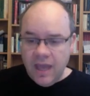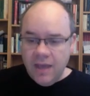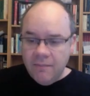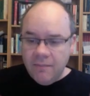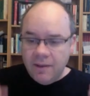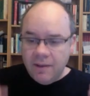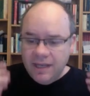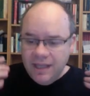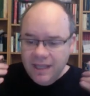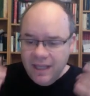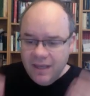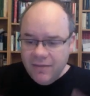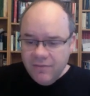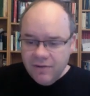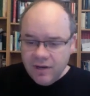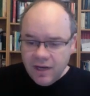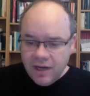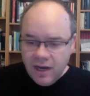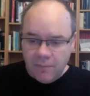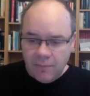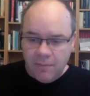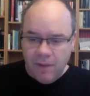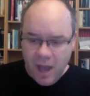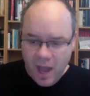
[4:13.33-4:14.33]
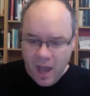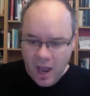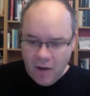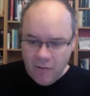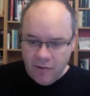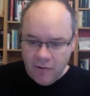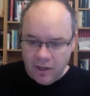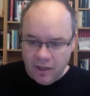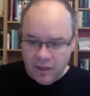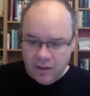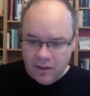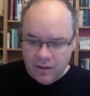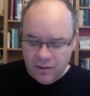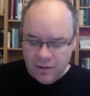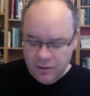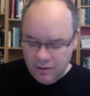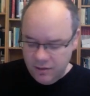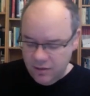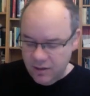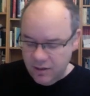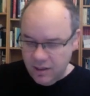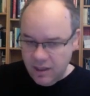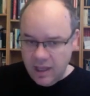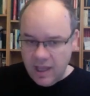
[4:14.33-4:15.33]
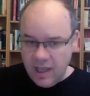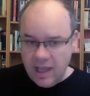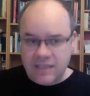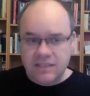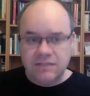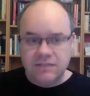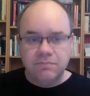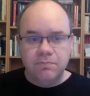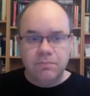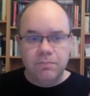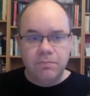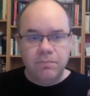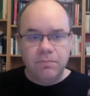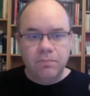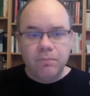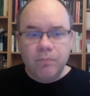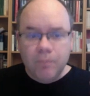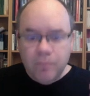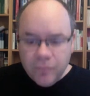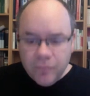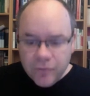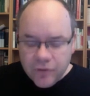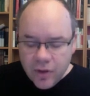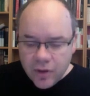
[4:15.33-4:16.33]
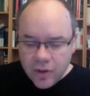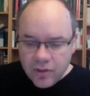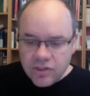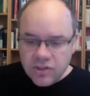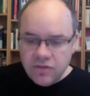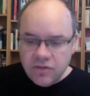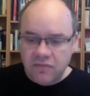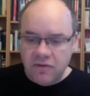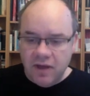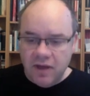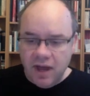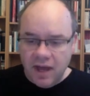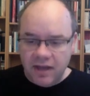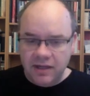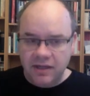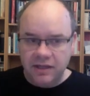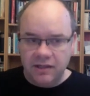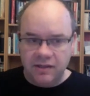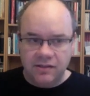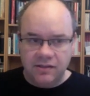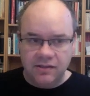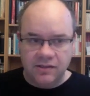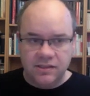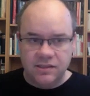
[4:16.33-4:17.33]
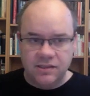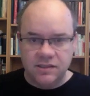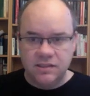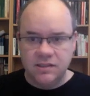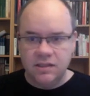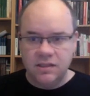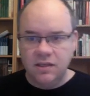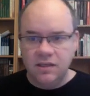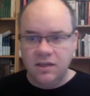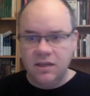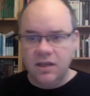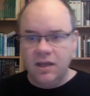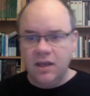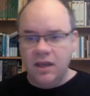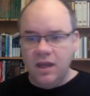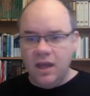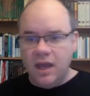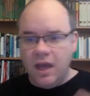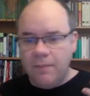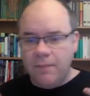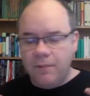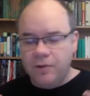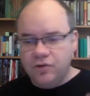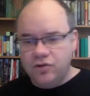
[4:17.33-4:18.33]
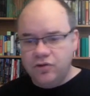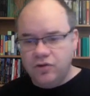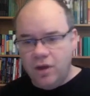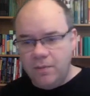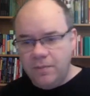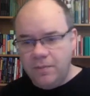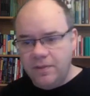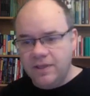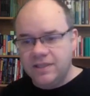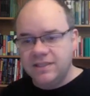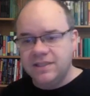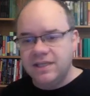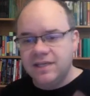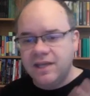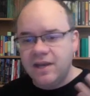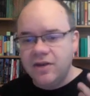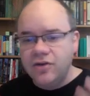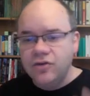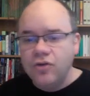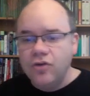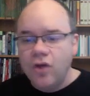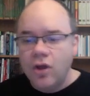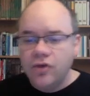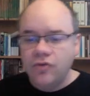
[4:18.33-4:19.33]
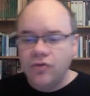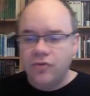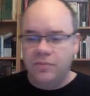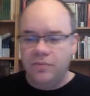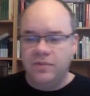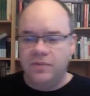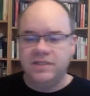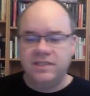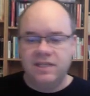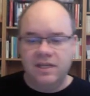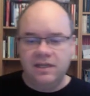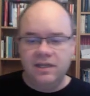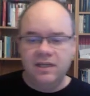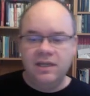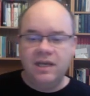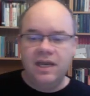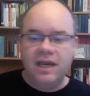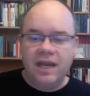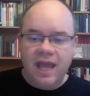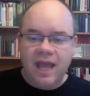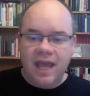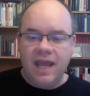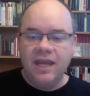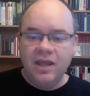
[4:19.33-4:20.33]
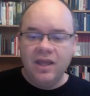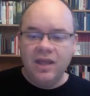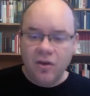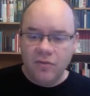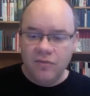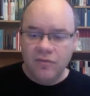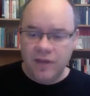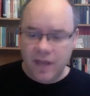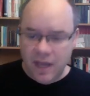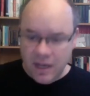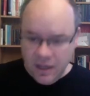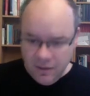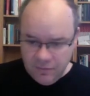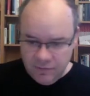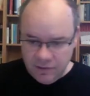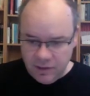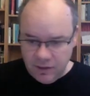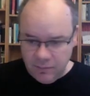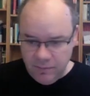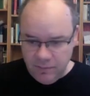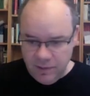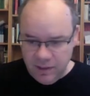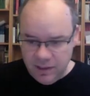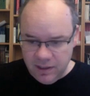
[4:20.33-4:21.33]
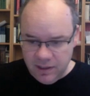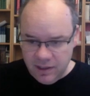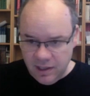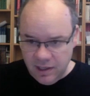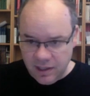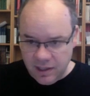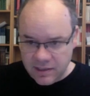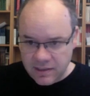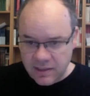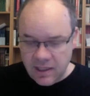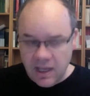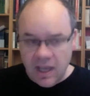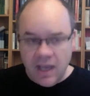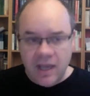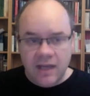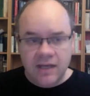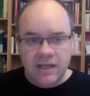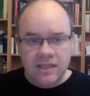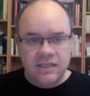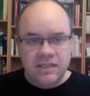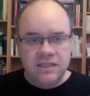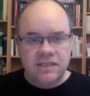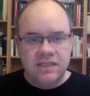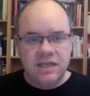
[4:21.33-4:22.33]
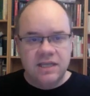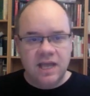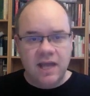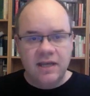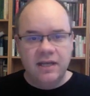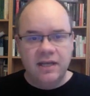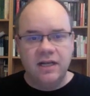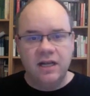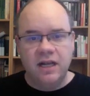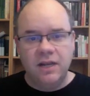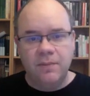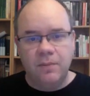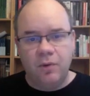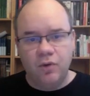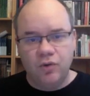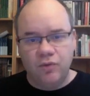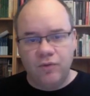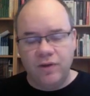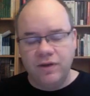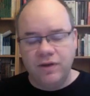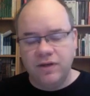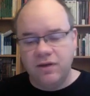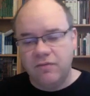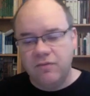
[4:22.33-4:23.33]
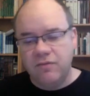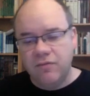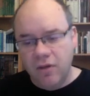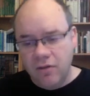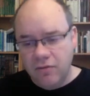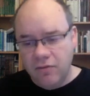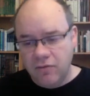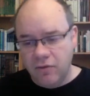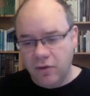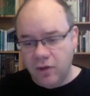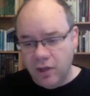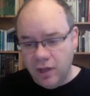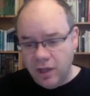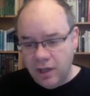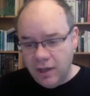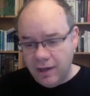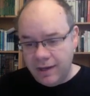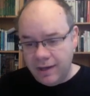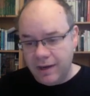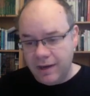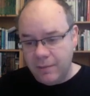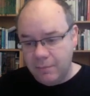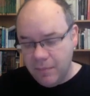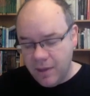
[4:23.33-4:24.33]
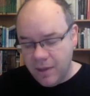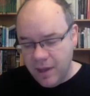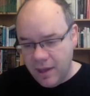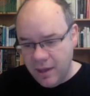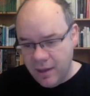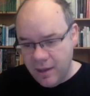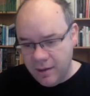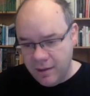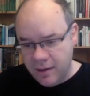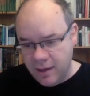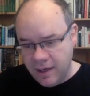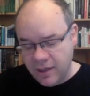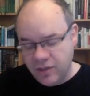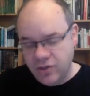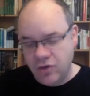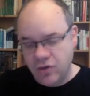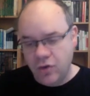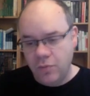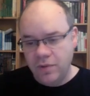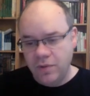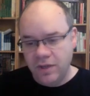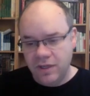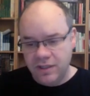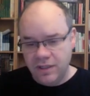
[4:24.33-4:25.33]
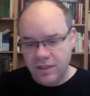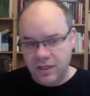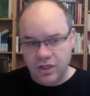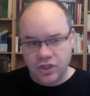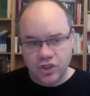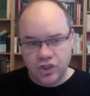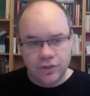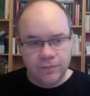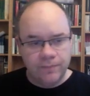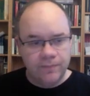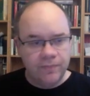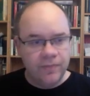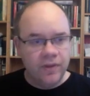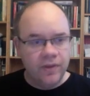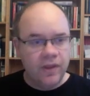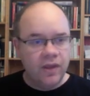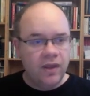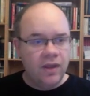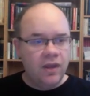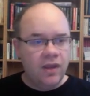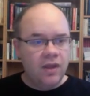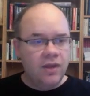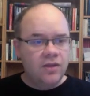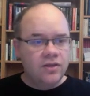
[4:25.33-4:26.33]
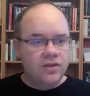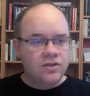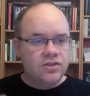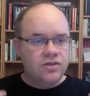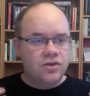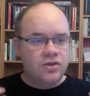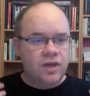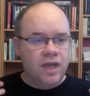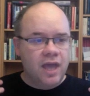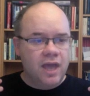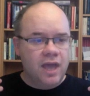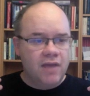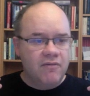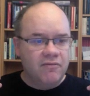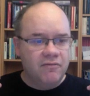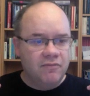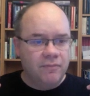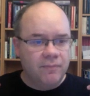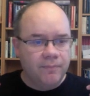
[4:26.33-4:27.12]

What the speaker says: But even Amharic has tons of articles about topics that are not represented in any of the other Wikipedias. This is the article about Quantafurfur, an Ethiopian dish. So you have